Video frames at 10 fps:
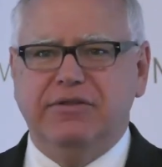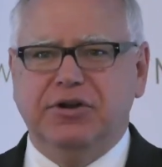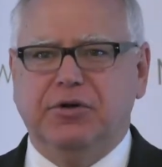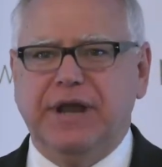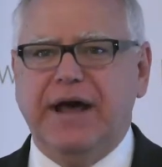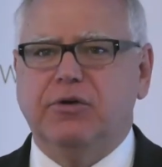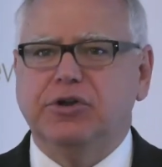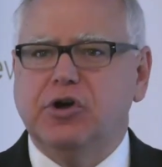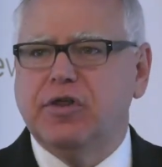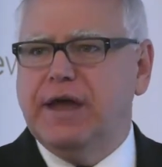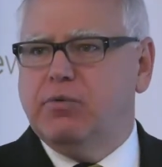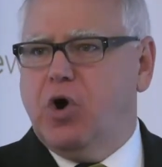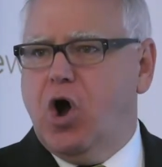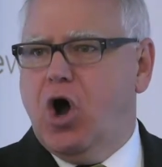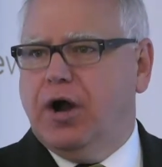You know, not only are they
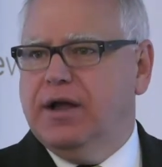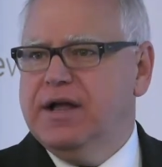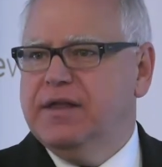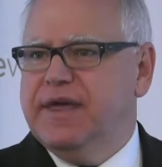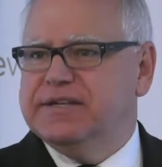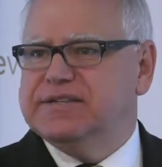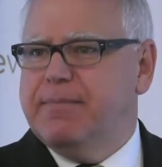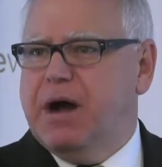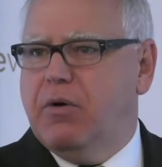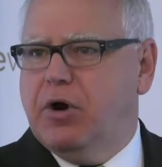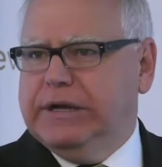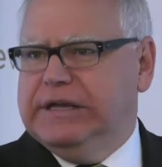wrong, they somehow are